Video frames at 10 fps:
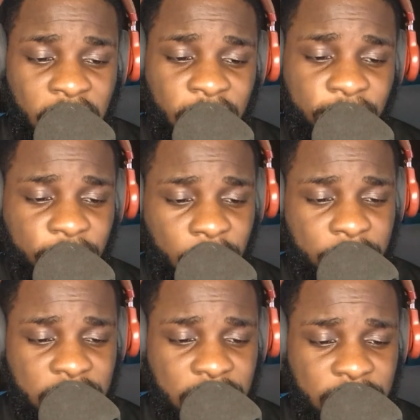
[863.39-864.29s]

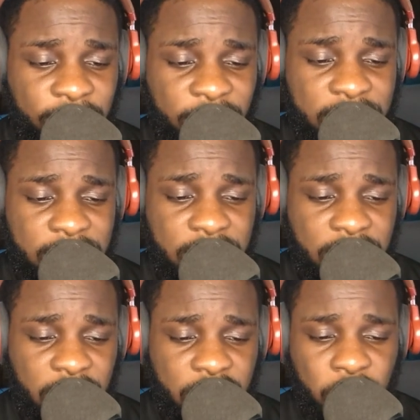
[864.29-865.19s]
from
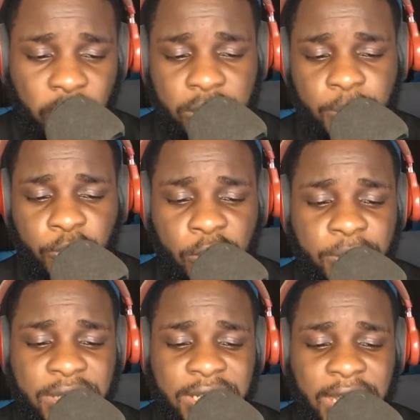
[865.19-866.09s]
investigators
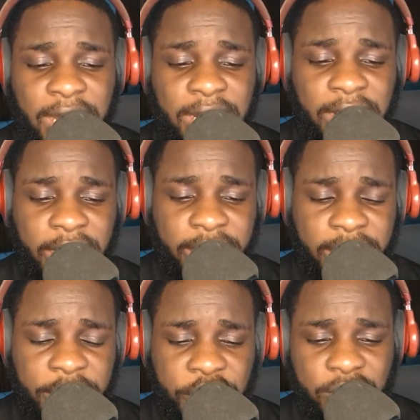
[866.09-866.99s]
probing the
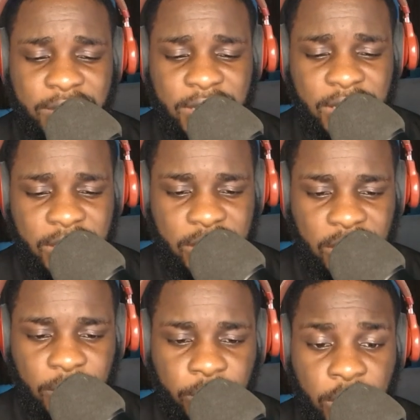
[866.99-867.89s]
allegations against
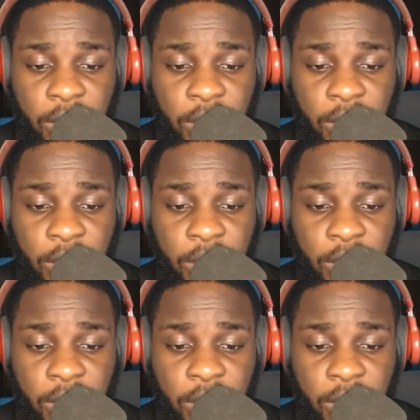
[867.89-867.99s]
him.